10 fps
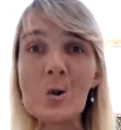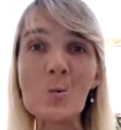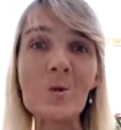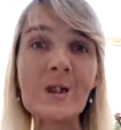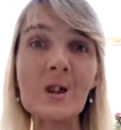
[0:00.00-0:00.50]

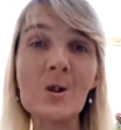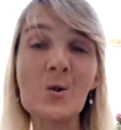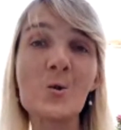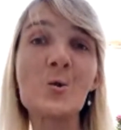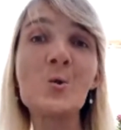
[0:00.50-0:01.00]
wanting
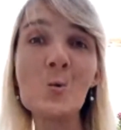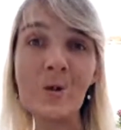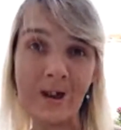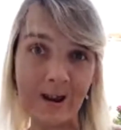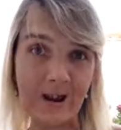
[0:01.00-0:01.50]
to do
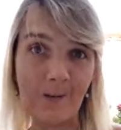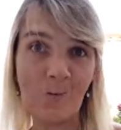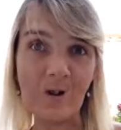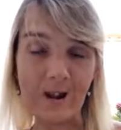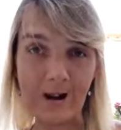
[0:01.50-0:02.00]
the
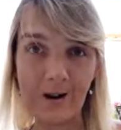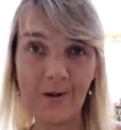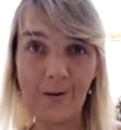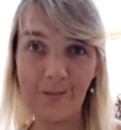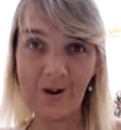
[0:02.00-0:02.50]
same what
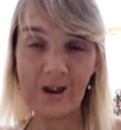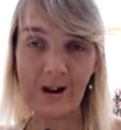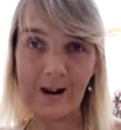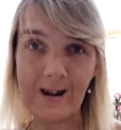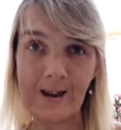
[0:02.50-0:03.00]
another
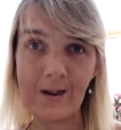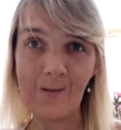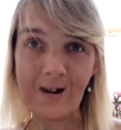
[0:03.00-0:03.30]
person does,